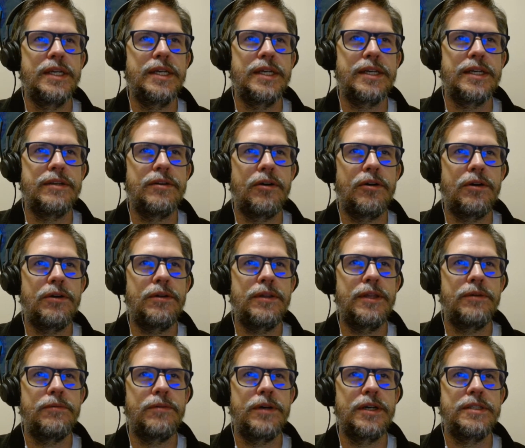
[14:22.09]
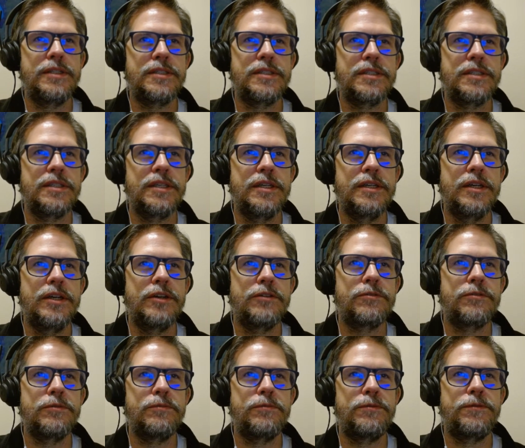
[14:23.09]
And all at once,
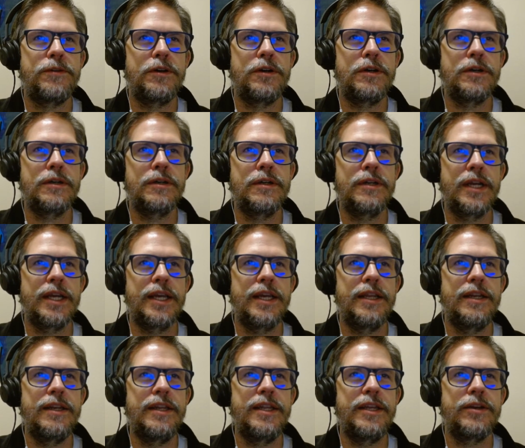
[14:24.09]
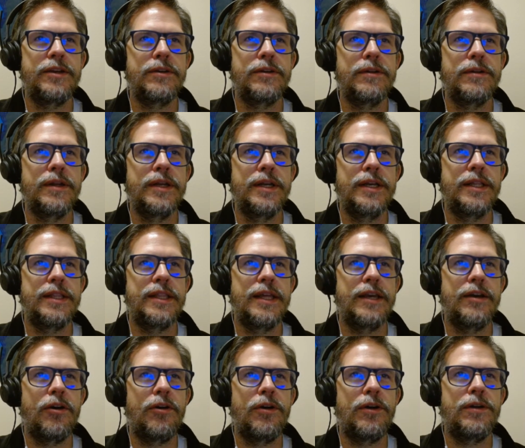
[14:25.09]
from far and near, they
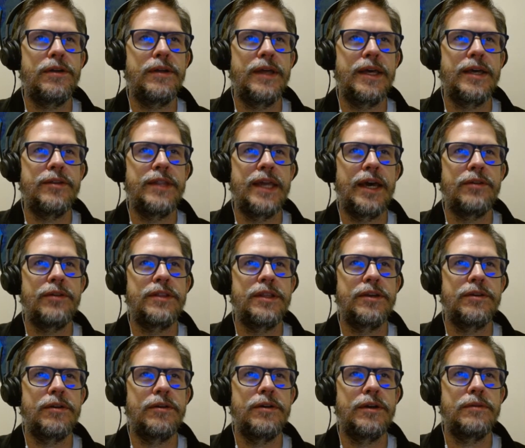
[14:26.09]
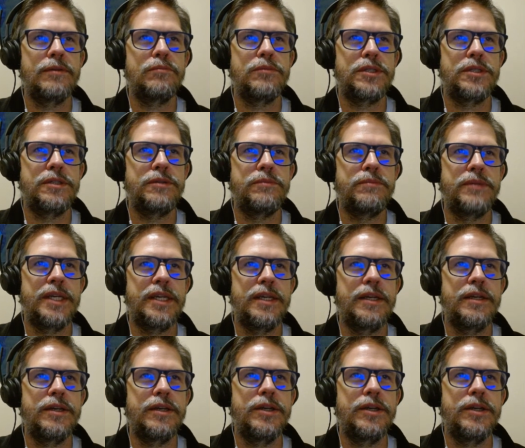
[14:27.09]
all held out their arms to me,